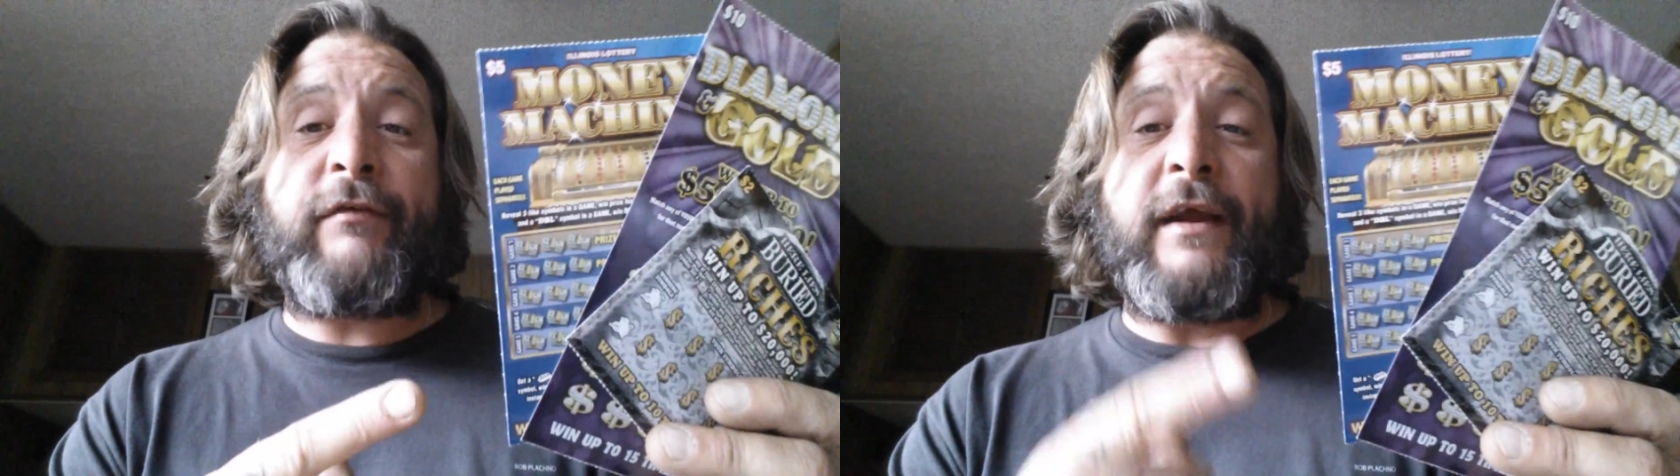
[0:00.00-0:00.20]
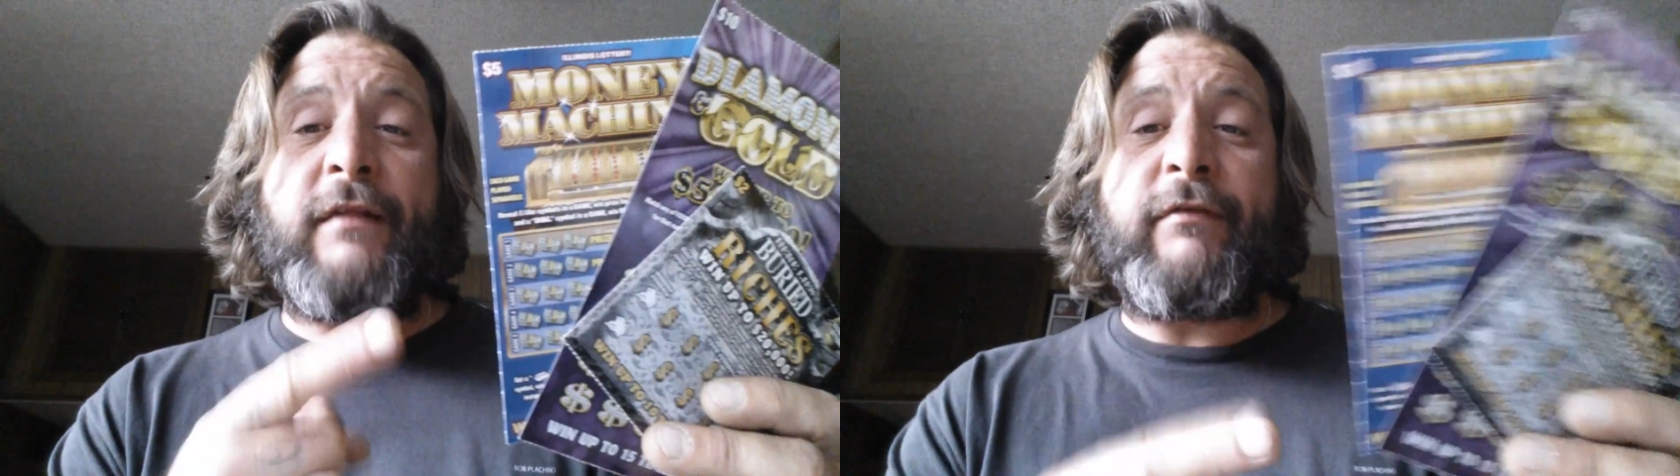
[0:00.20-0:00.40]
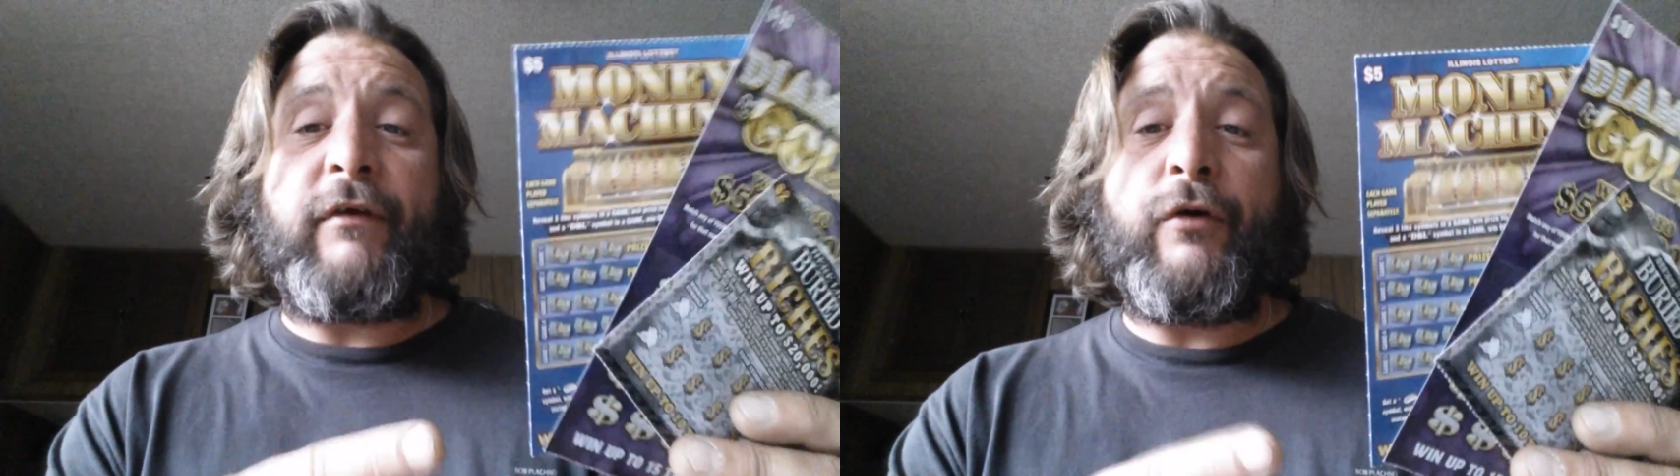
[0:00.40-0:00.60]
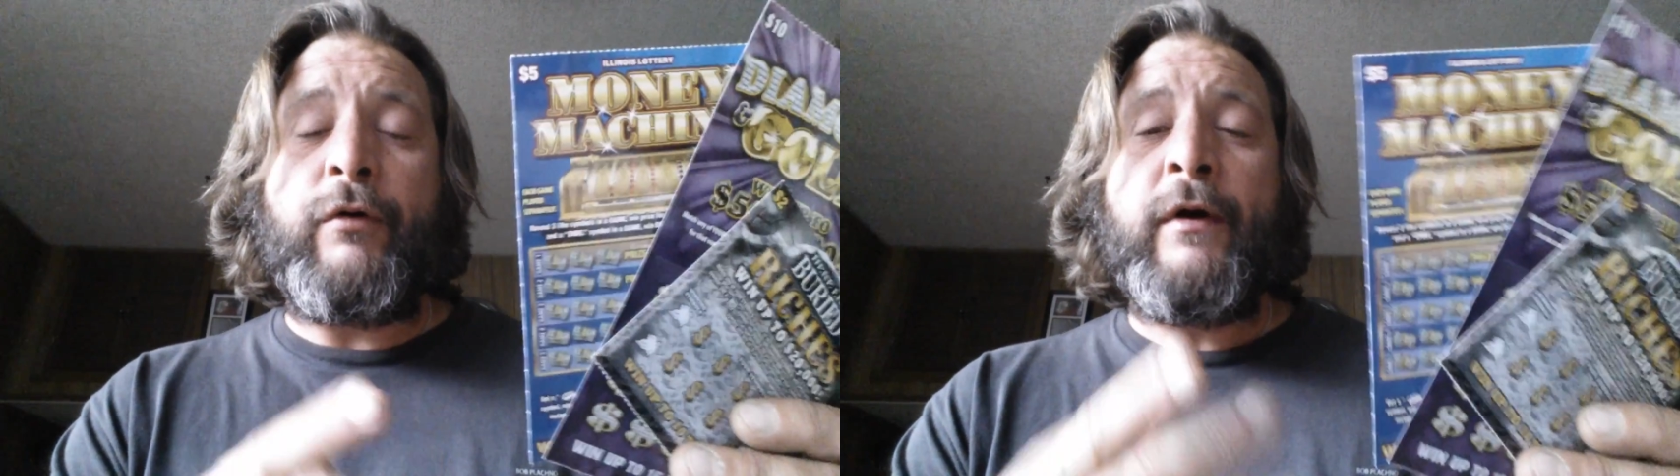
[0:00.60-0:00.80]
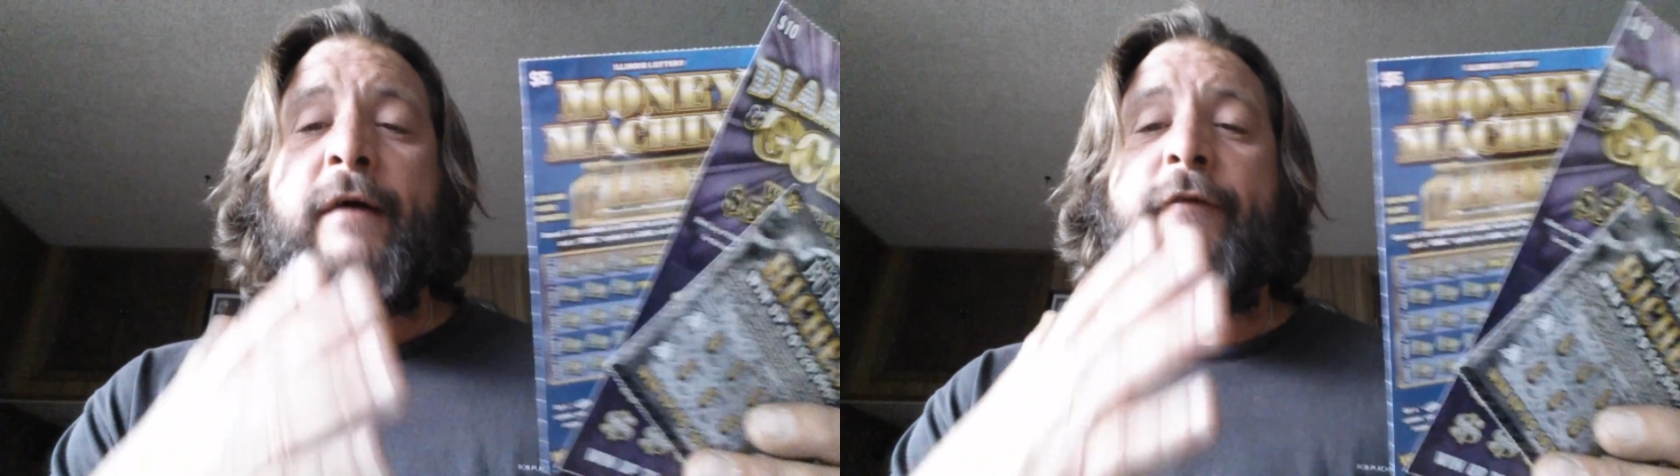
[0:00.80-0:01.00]
can
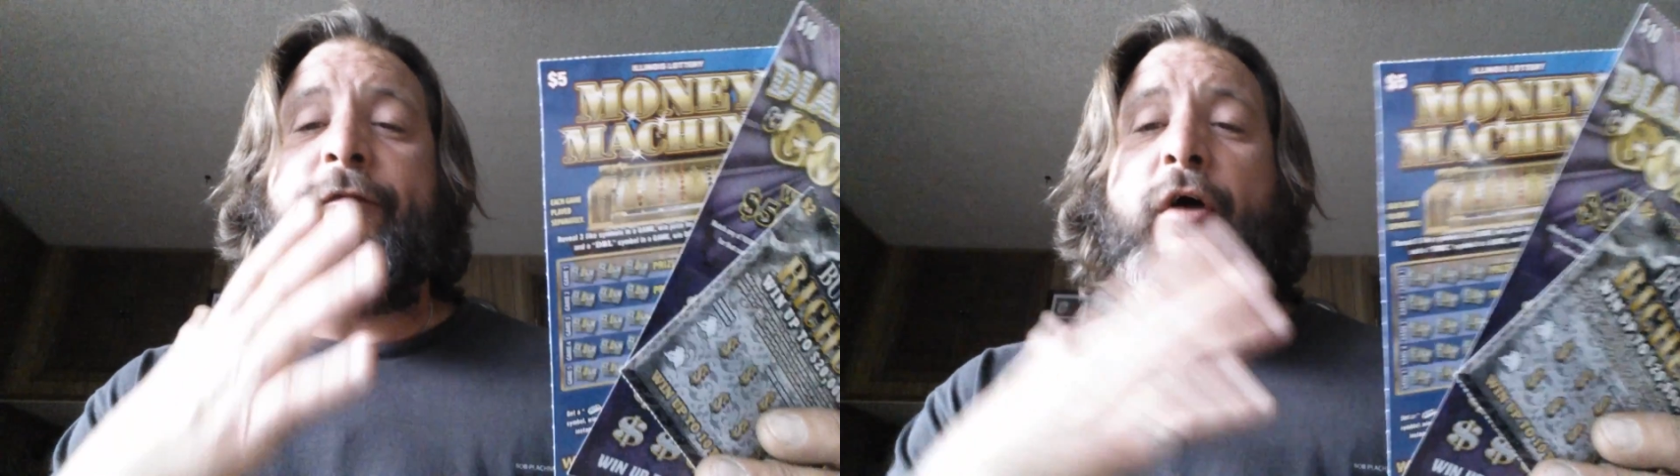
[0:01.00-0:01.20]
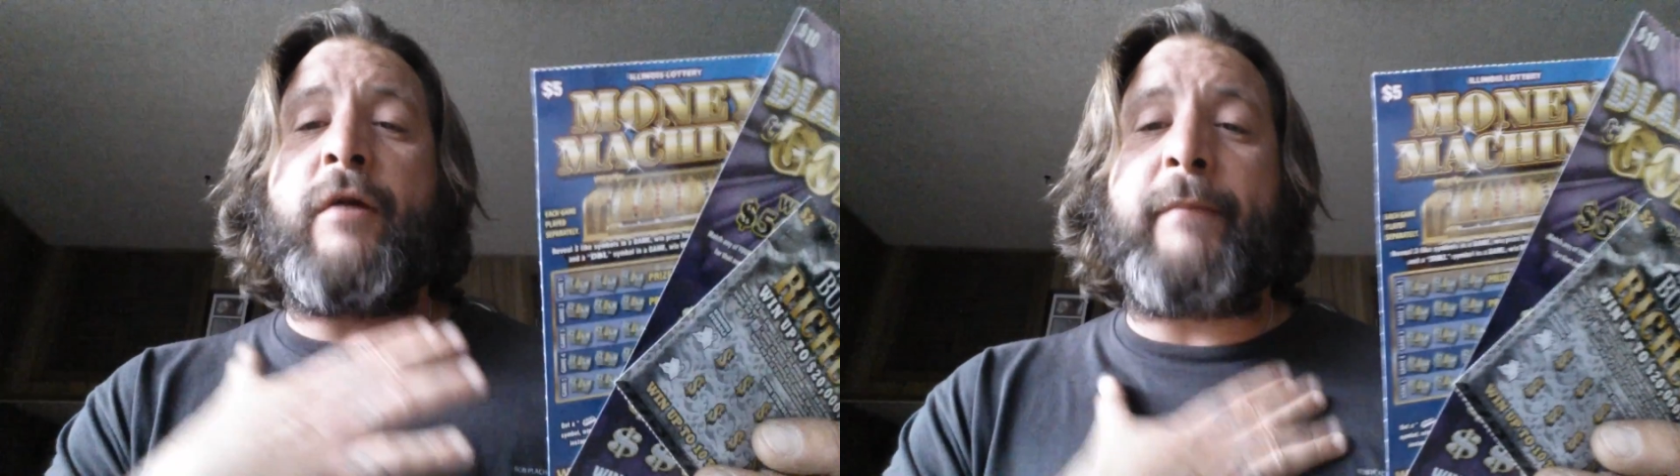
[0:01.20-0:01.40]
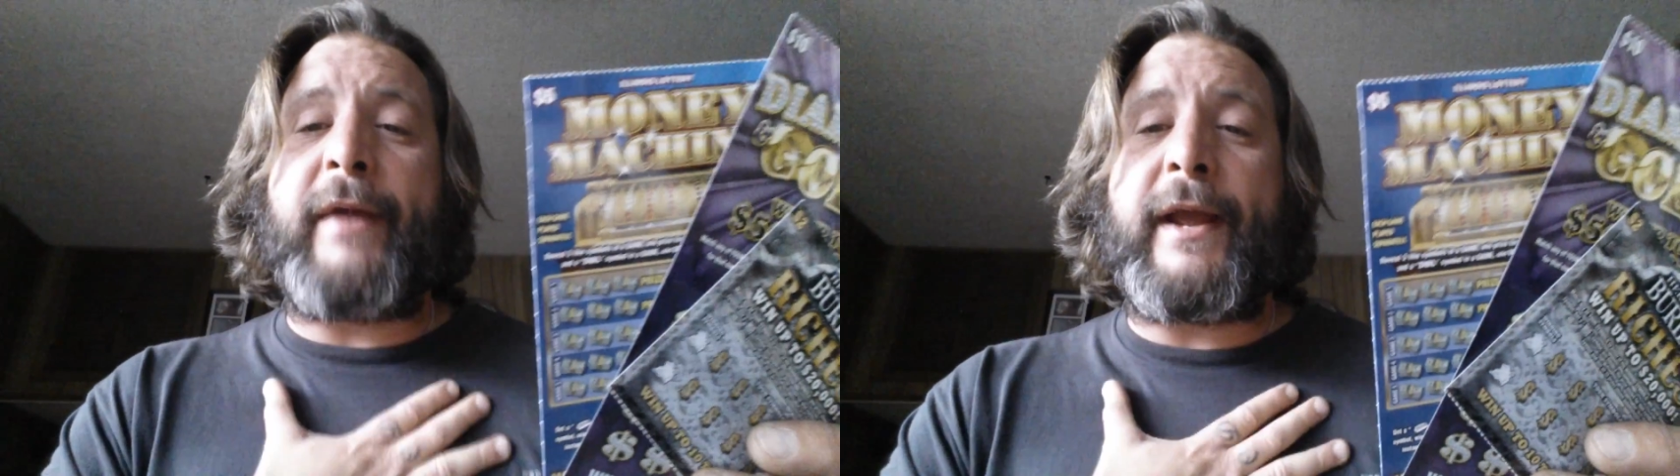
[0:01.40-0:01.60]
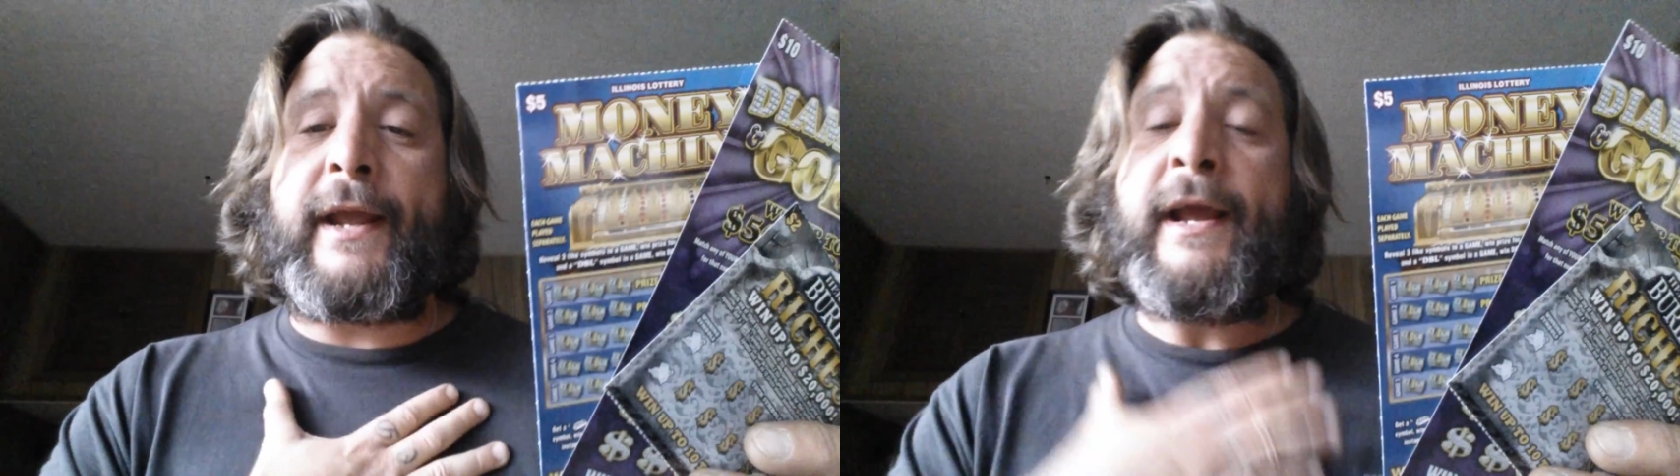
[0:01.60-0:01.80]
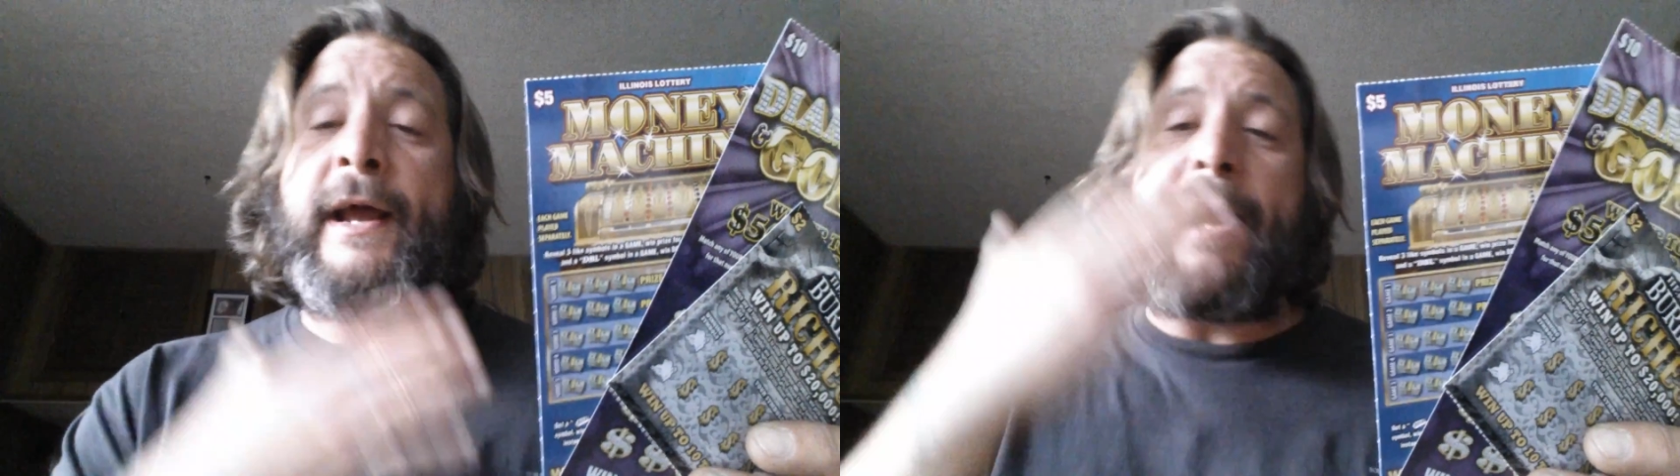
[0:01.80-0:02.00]
do for
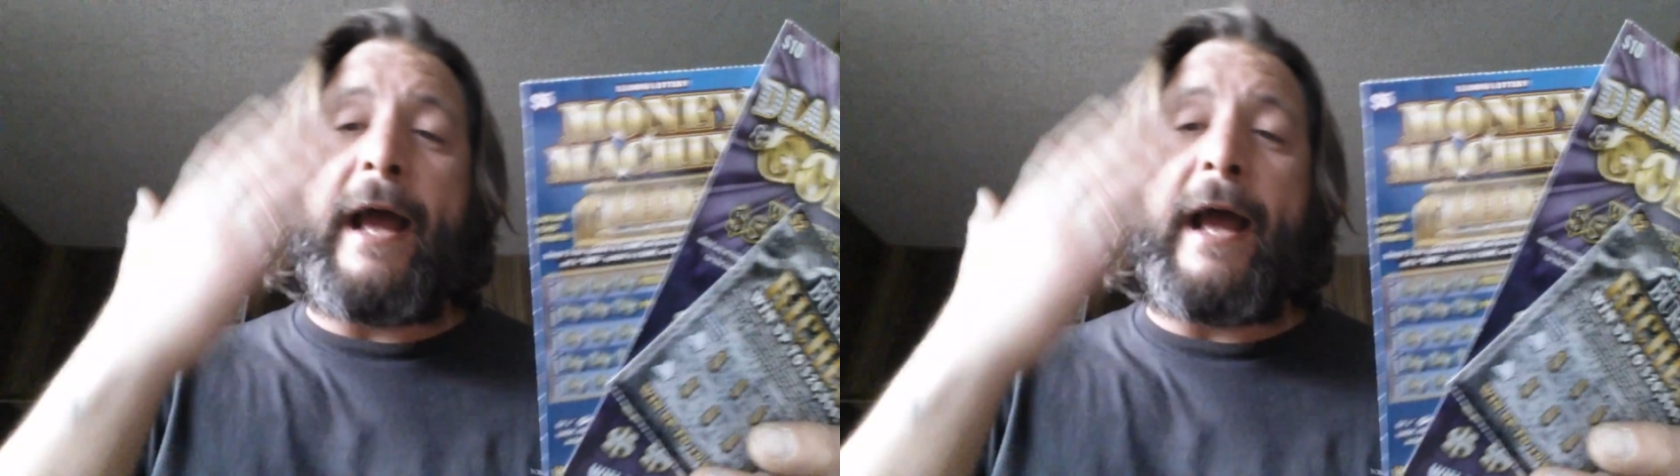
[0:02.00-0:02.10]
me